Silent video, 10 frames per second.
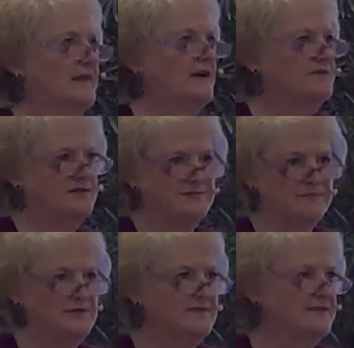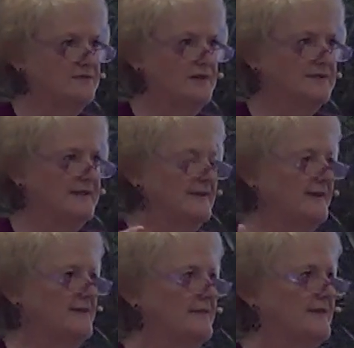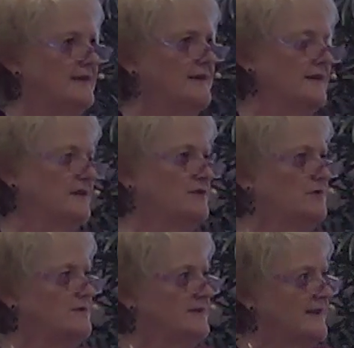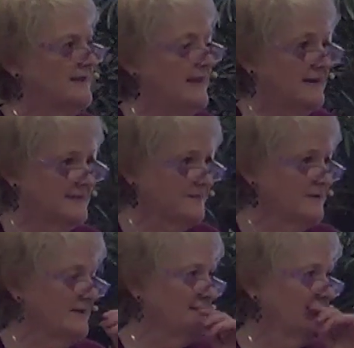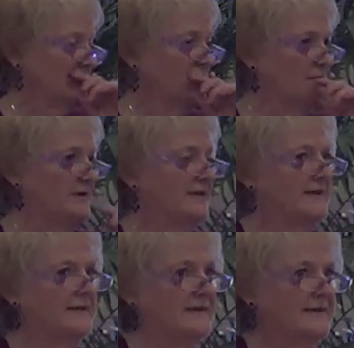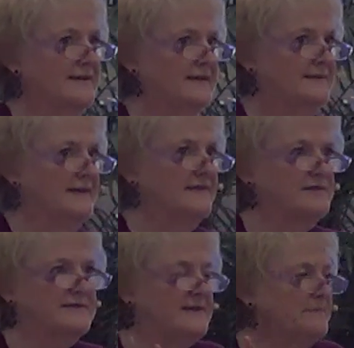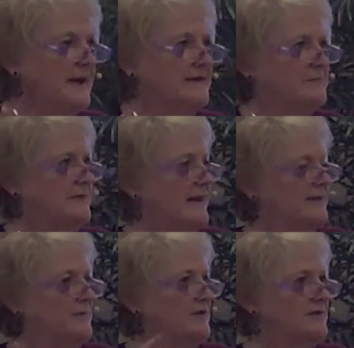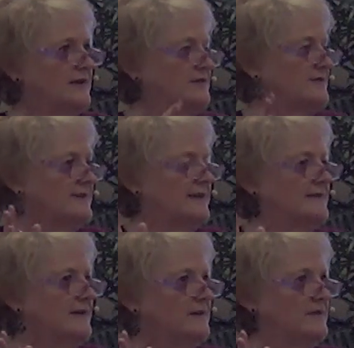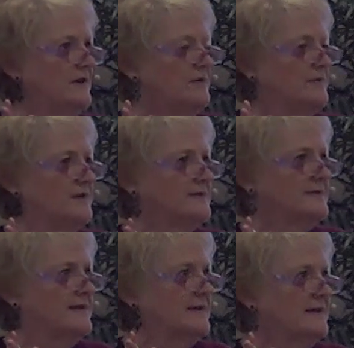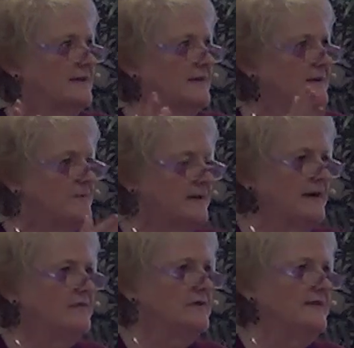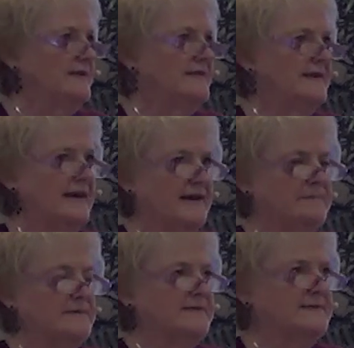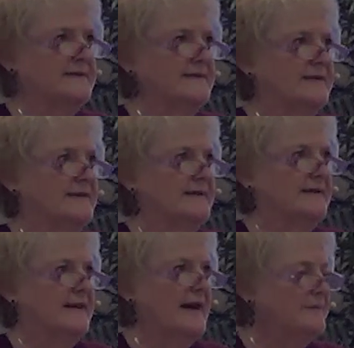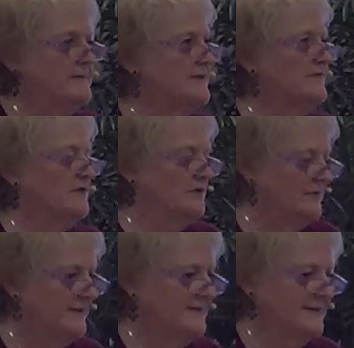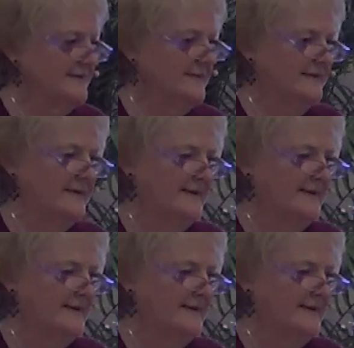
Are the ones who are taking the Tuesday class with us No, but there's some kind of plan. We don't understand how it all works. But everything that happens, happens for a reason.